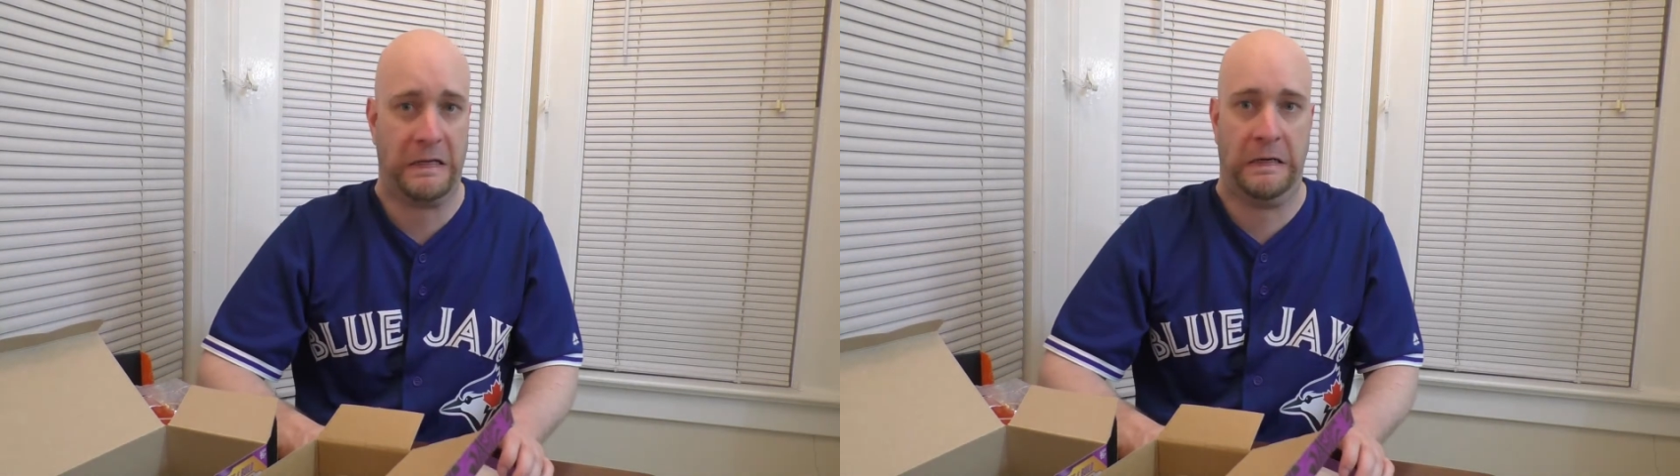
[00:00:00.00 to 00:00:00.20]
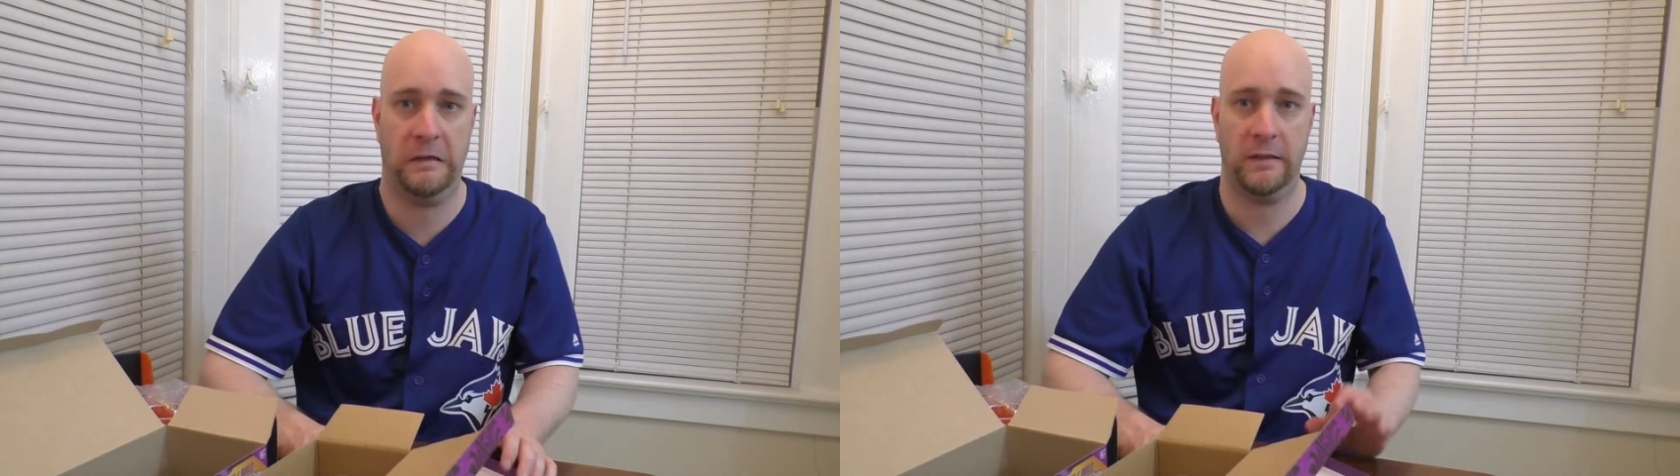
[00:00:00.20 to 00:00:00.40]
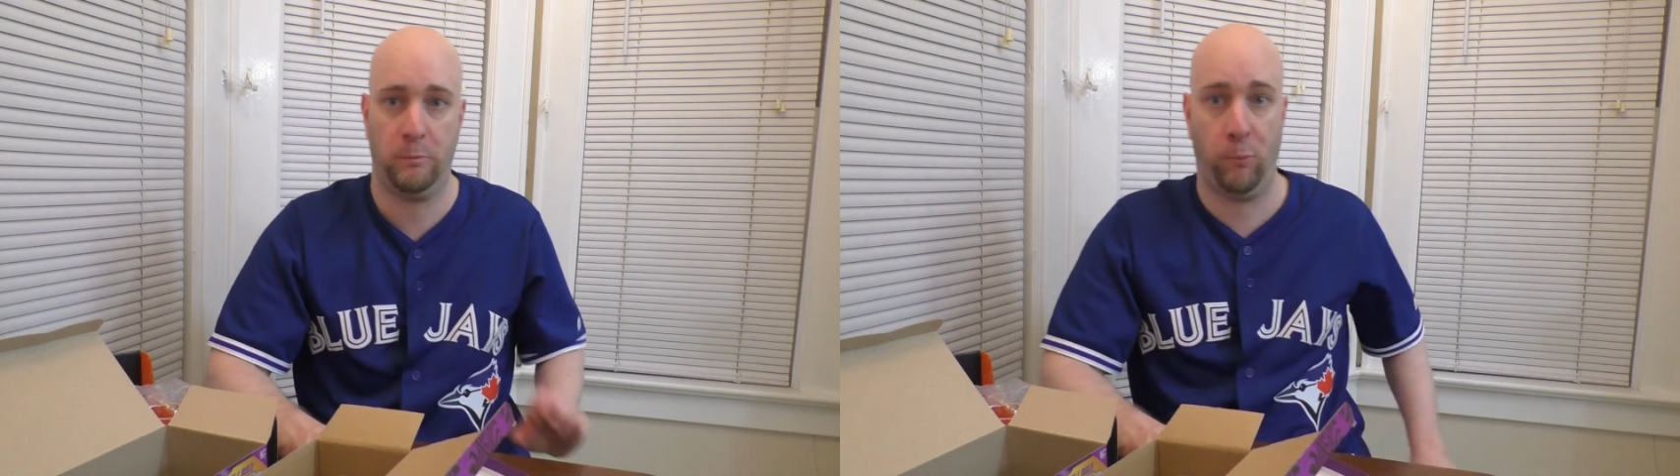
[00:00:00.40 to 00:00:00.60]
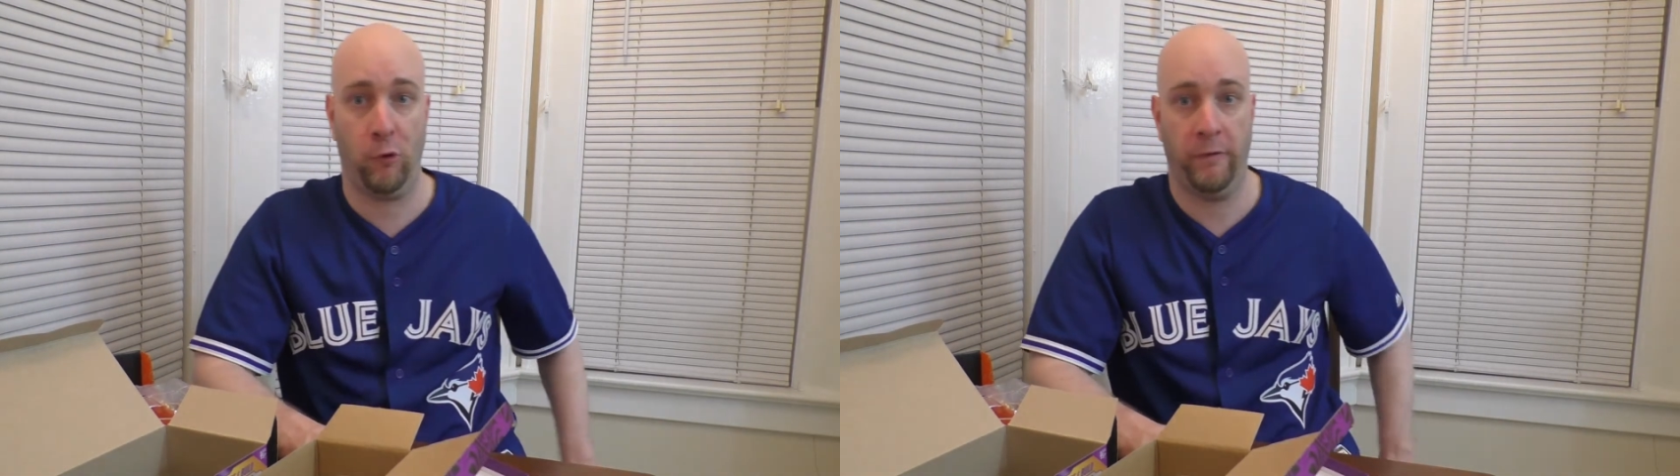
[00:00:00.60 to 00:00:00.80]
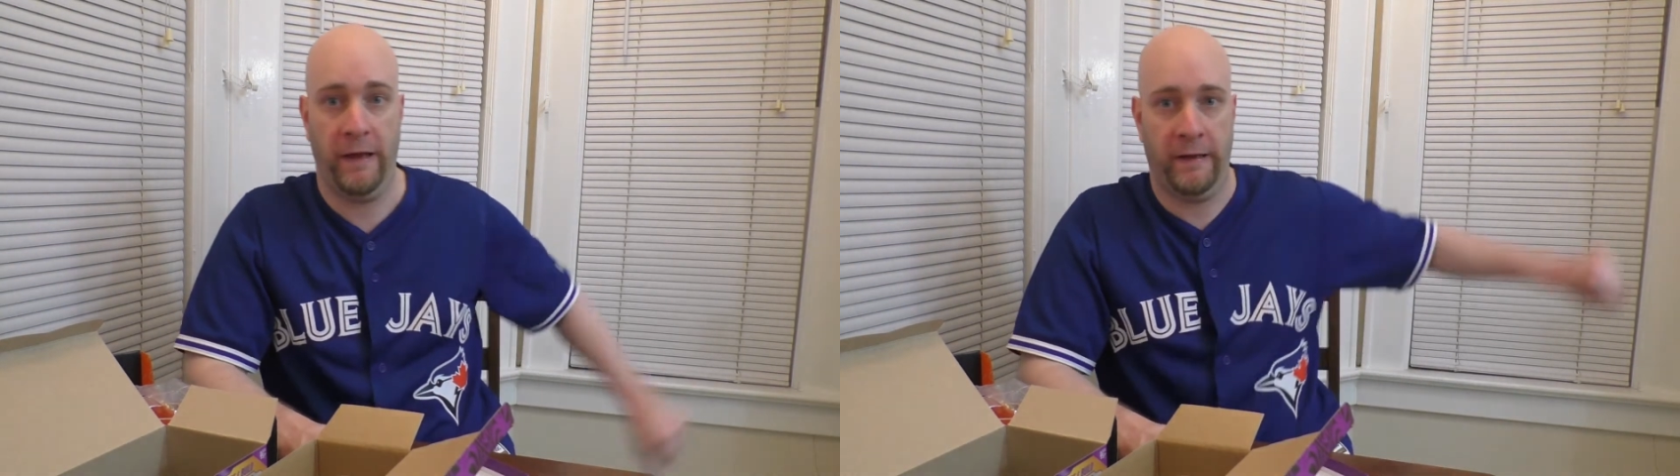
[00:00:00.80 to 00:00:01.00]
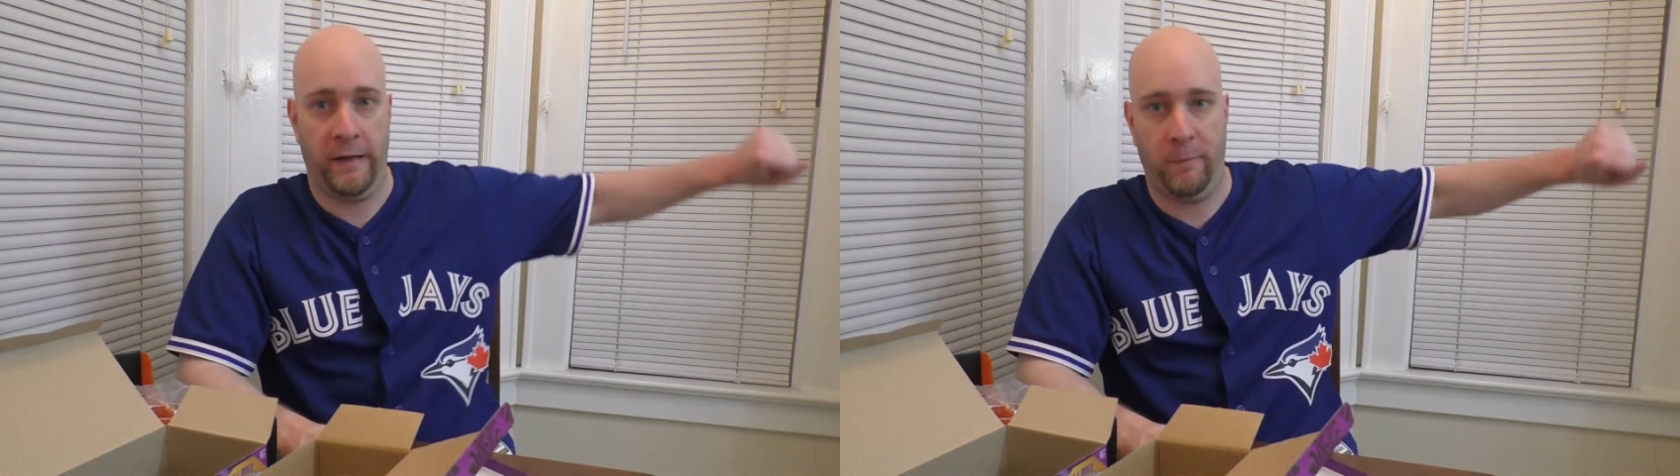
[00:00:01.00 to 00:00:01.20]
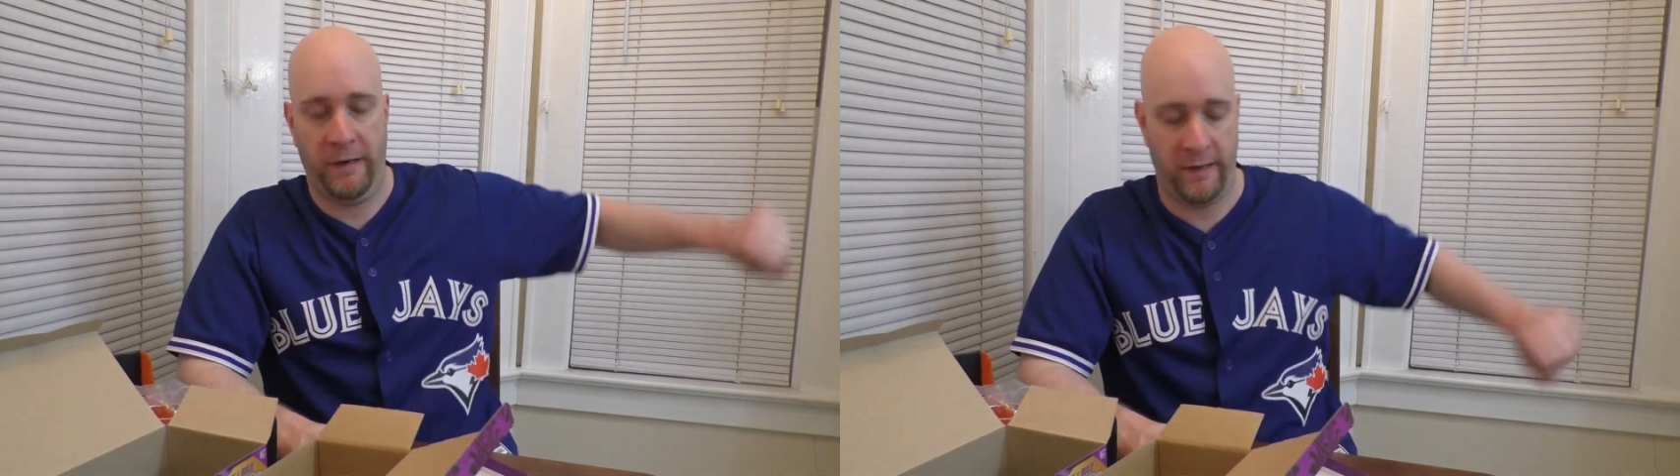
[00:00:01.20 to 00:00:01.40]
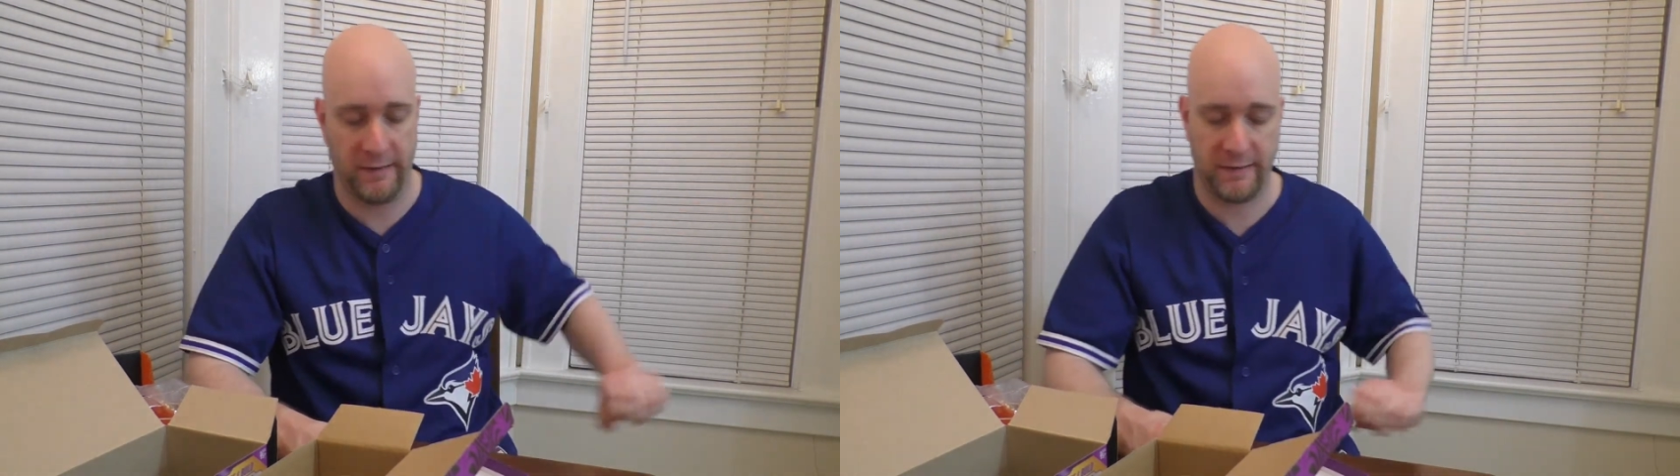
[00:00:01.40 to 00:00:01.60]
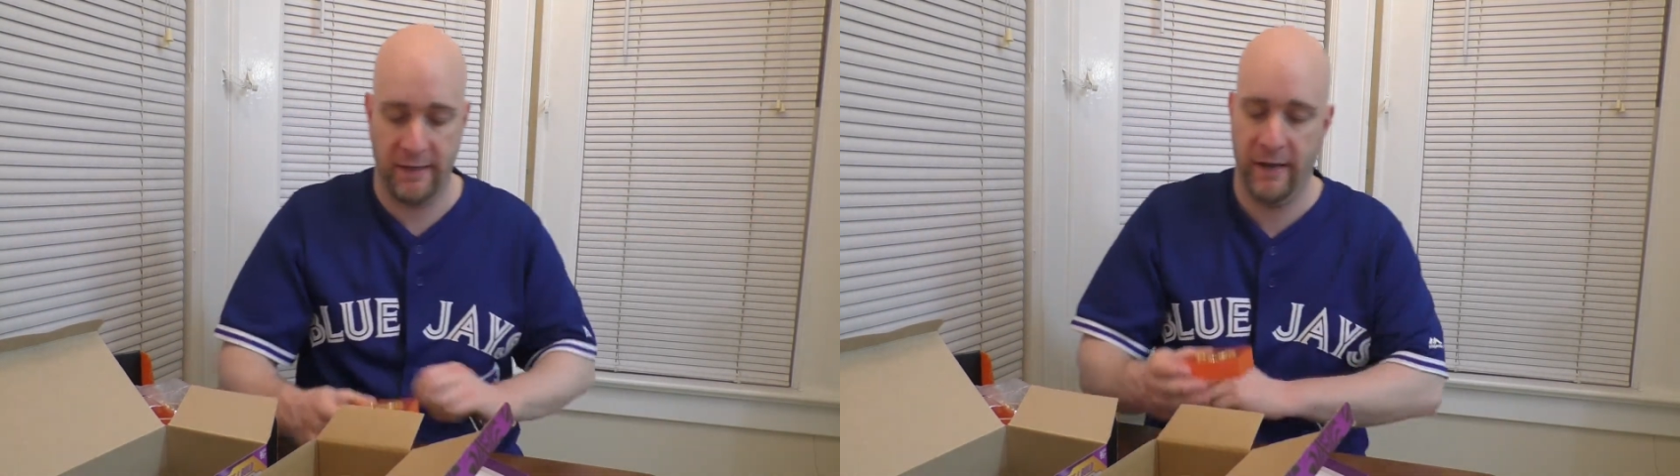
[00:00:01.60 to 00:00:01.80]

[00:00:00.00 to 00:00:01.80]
I don't know. Pulled that out of my ass.